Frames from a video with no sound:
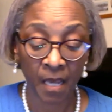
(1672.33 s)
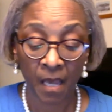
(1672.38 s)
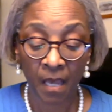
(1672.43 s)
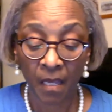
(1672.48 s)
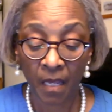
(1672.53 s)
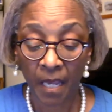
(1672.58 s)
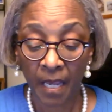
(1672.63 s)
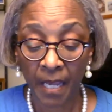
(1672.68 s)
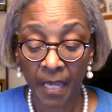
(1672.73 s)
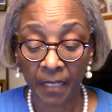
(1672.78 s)

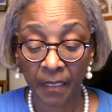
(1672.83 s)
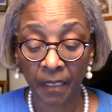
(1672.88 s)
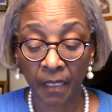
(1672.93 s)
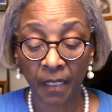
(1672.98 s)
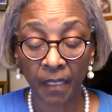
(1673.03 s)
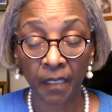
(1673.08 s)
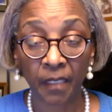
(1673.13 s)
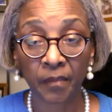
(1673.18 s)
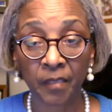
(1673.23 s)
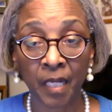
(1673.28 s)
And I
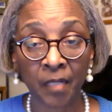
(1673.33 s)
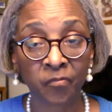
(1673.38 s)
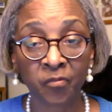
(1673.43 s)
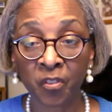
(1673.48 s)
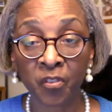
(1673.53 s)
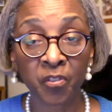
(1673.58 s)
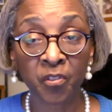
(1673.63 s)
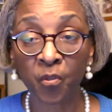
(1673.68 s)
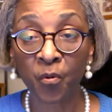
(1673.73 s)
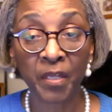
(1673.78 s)
was just
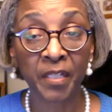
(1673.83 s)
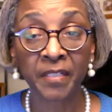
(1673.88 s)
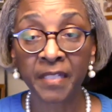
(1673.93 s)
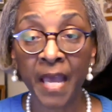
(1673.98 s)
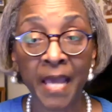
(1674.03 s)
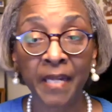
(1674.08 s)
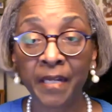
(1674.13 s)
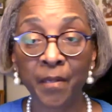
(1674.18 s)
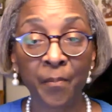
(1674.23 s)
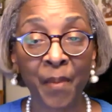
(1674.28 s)
so excited
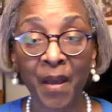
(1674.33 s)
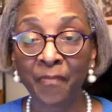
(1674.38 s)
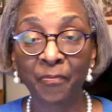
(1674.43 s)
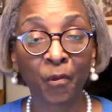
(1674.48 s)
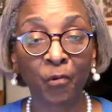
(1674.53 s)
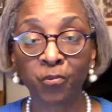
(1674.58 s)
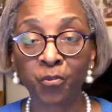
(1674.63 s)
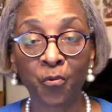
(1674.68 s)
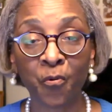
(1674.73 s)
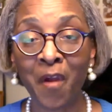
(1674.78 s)
about those
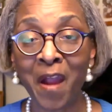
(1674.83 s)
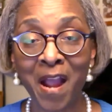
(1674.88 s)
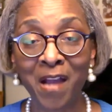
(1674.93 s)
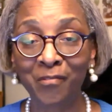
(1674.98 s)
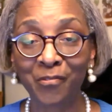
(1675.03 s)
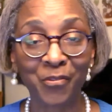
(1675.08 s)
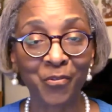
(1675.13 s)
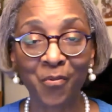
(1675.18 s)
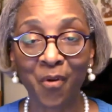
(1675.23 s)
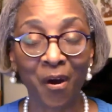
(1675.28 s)
crowns,
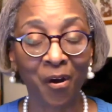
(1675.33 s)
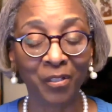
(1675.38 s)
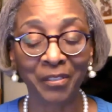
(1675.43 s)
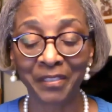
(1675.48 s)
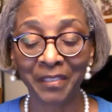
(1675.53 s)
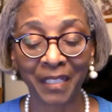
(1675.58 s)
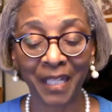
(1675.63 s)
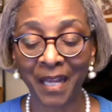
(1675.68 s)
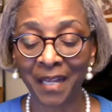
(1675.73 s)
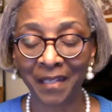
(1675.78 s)
you all, till I